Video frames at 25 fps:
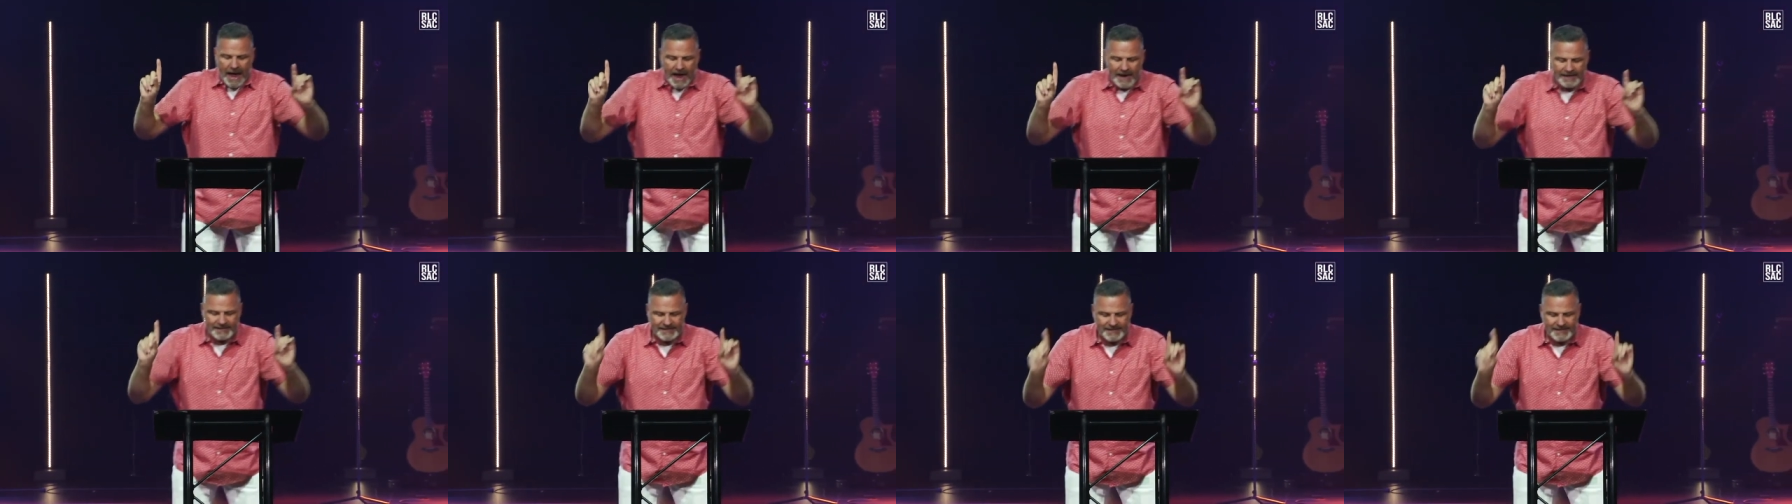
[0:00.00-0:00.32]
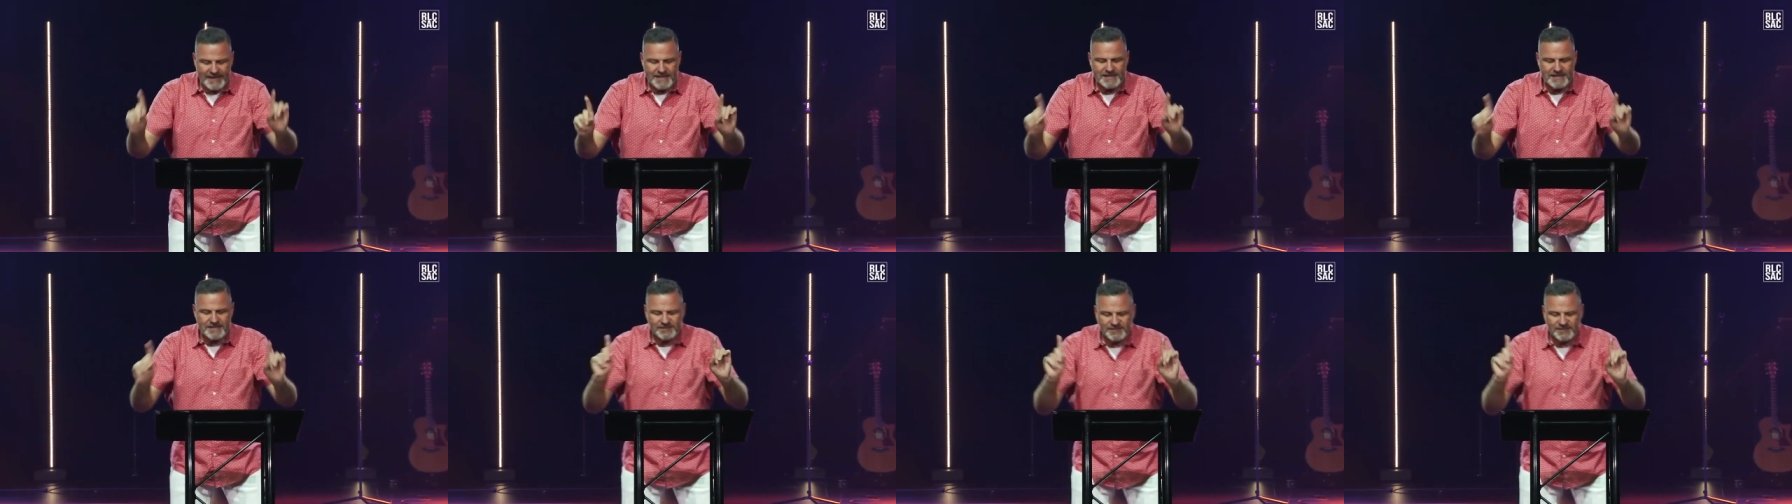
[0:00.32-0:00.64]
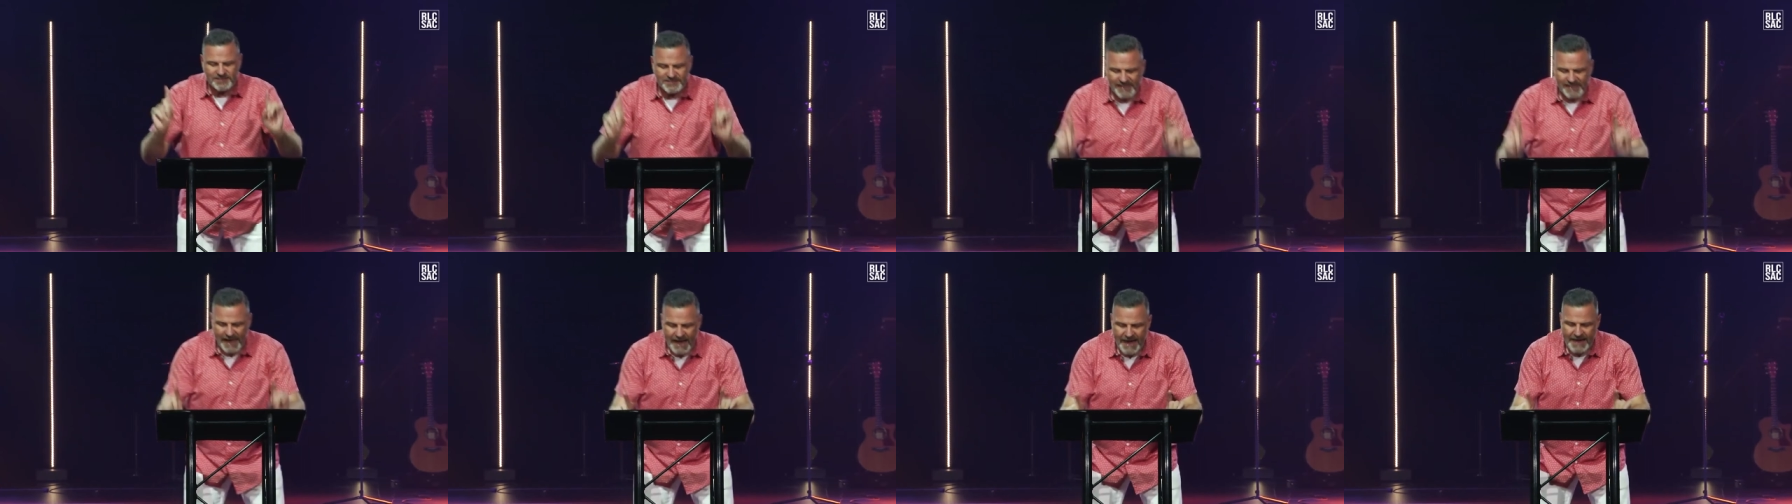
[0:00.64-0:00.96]
I
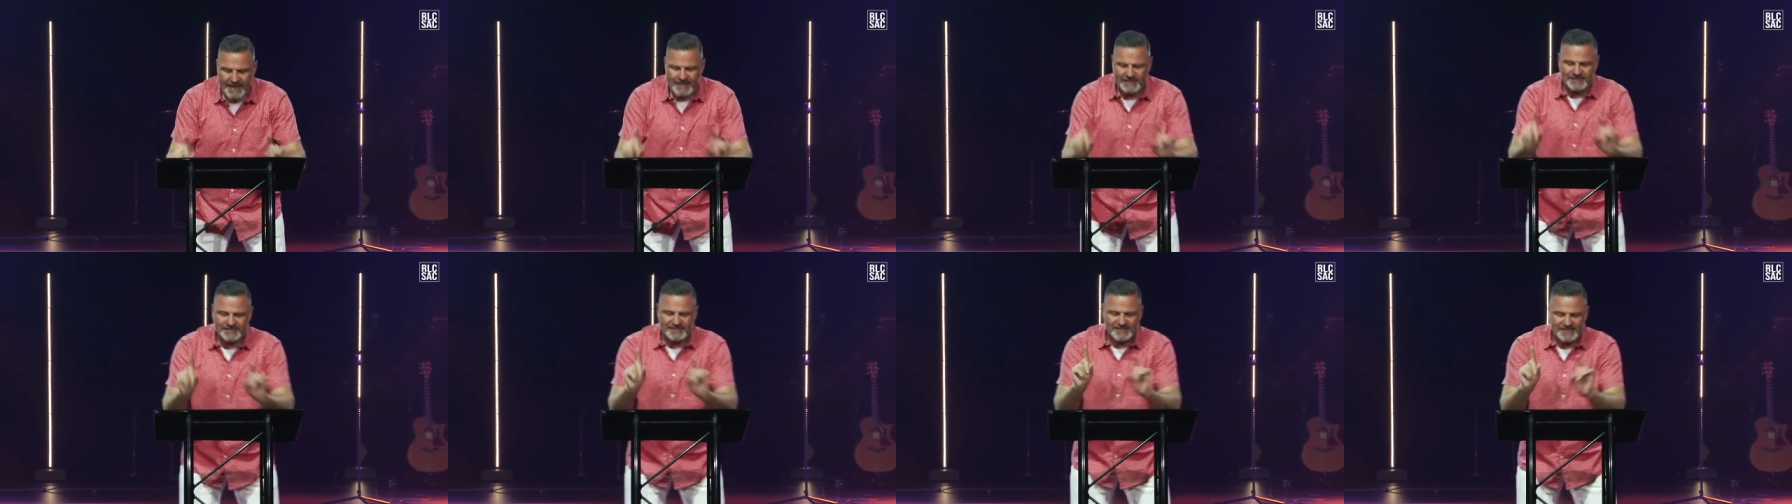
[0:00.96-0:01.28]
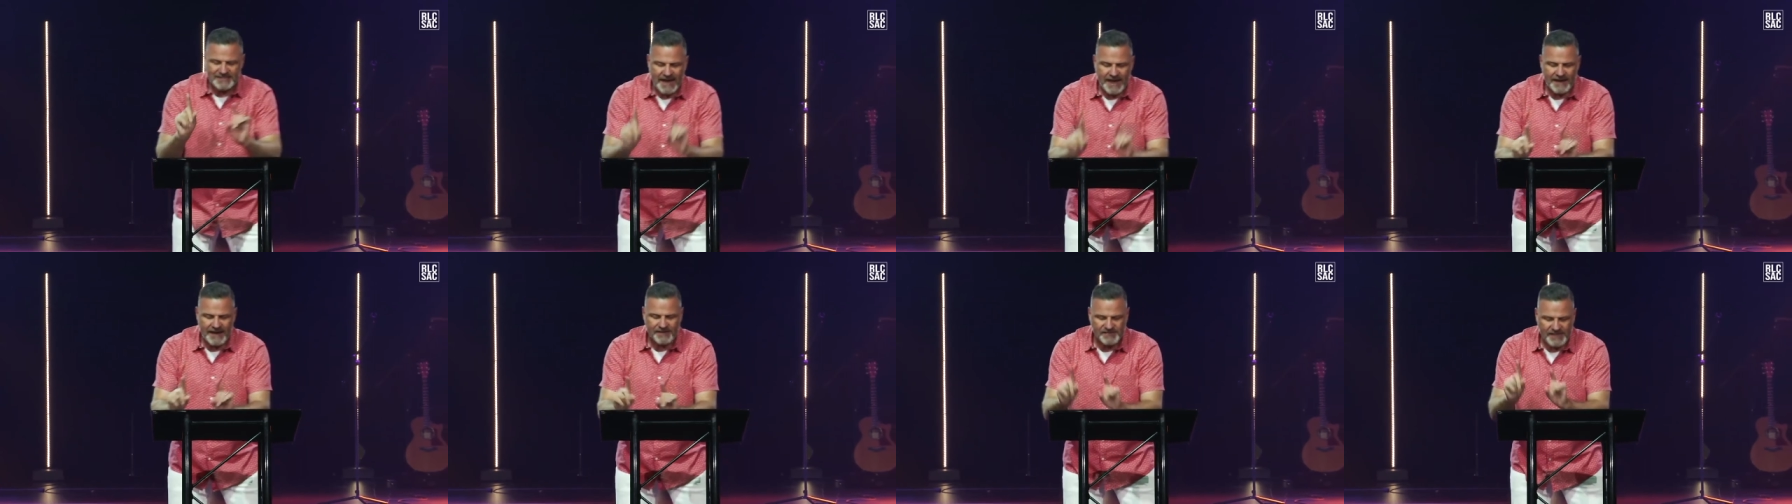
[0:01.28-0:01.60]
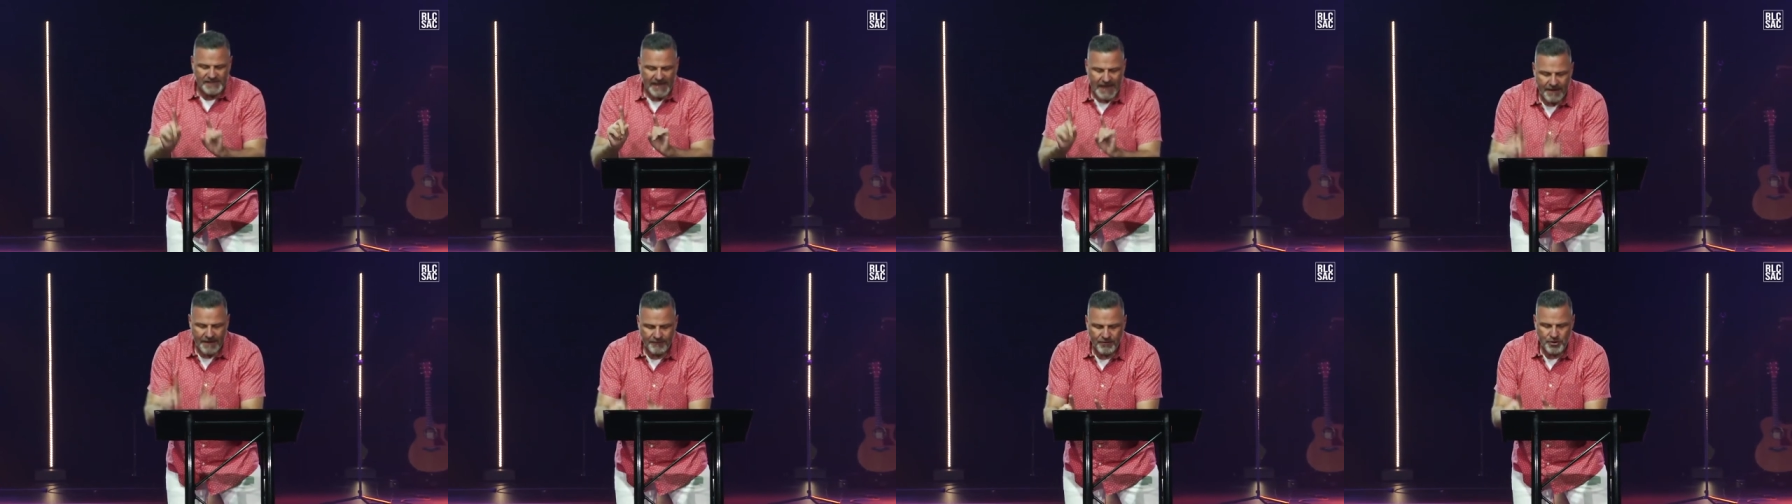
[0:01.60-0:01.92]
didn't say it
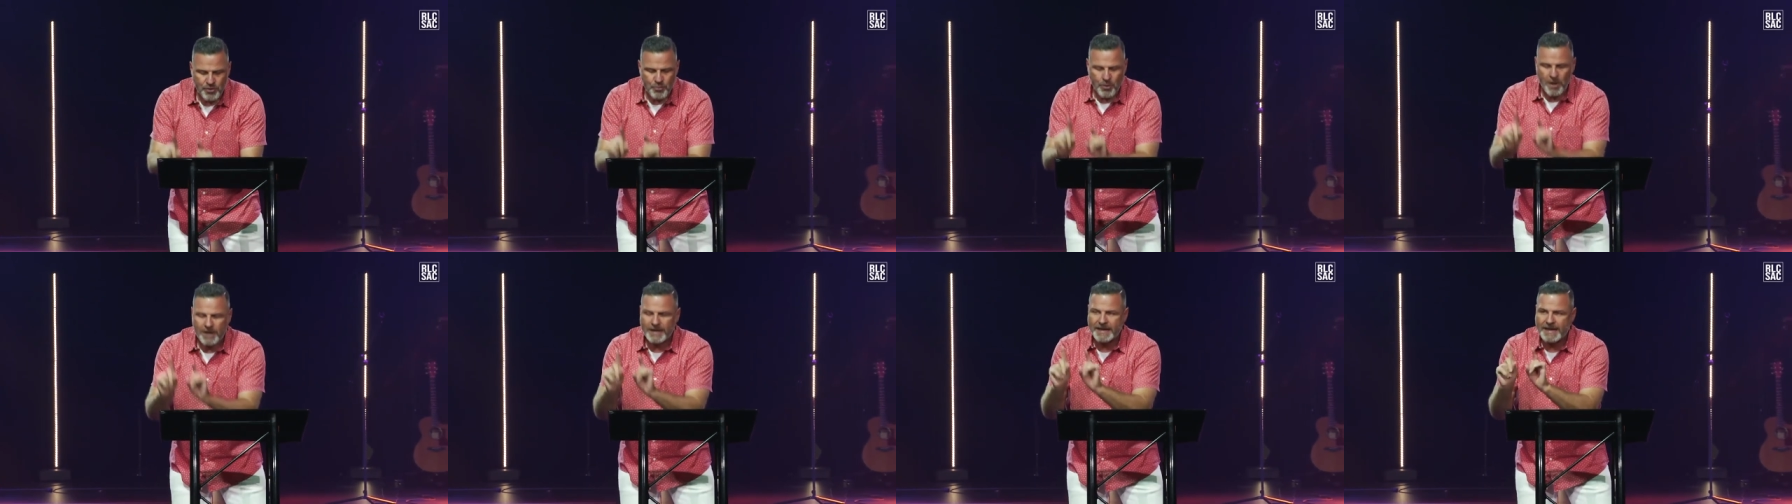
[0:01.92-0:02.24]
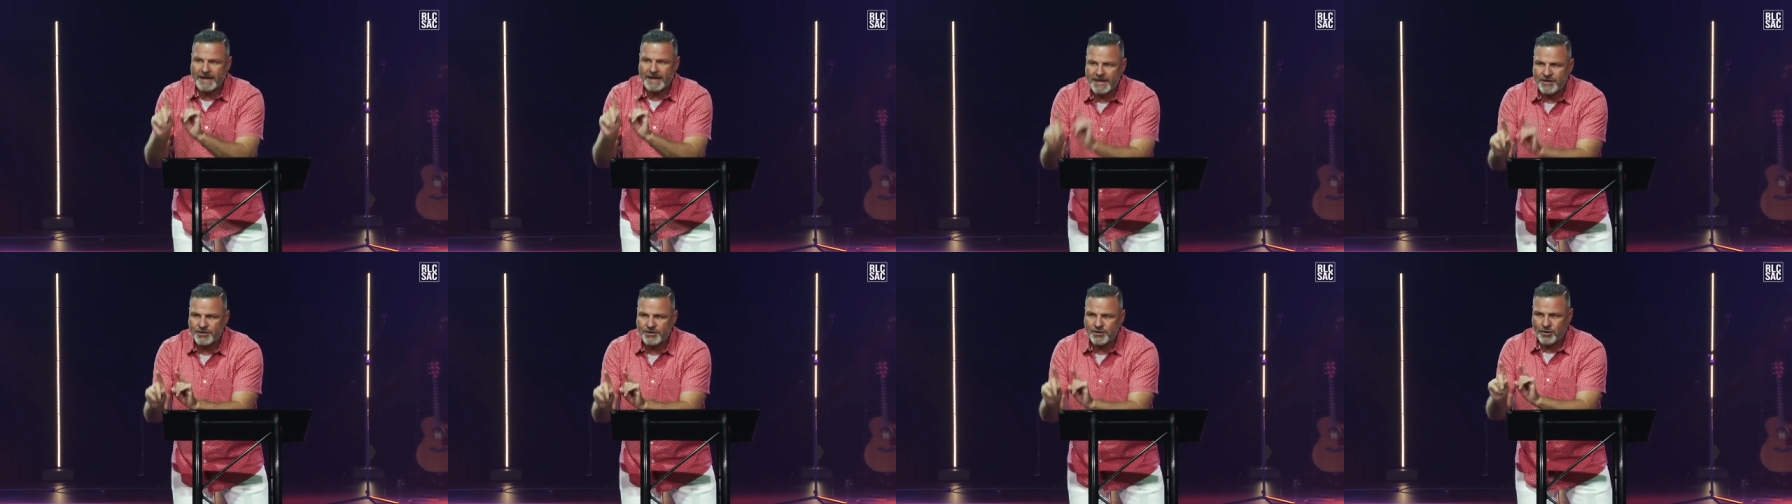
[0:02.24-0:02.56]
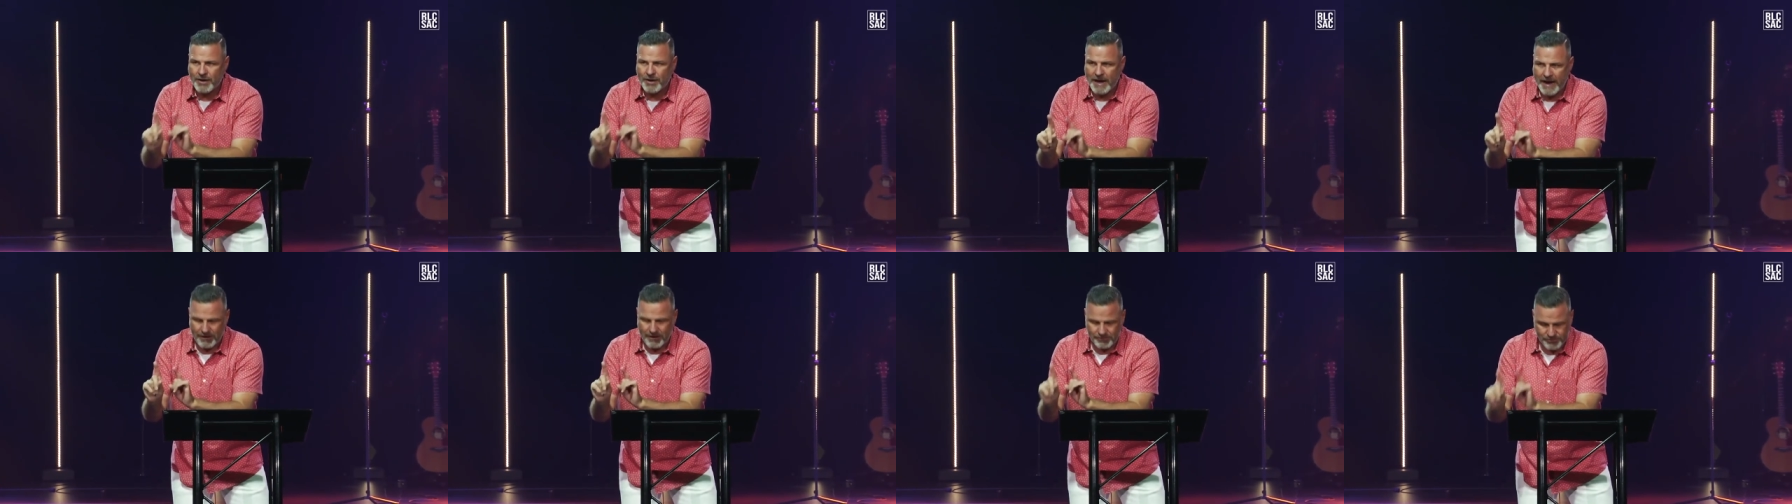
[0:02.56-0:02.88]
saves everyone
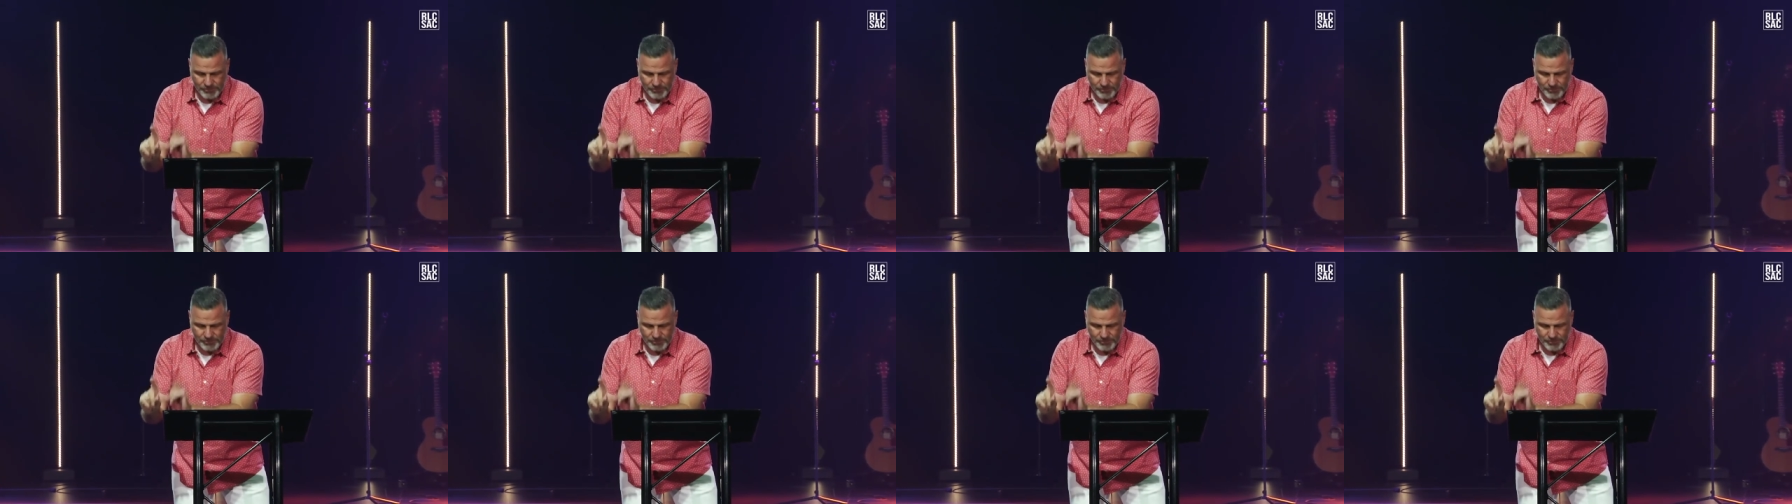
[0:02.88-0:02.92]
in your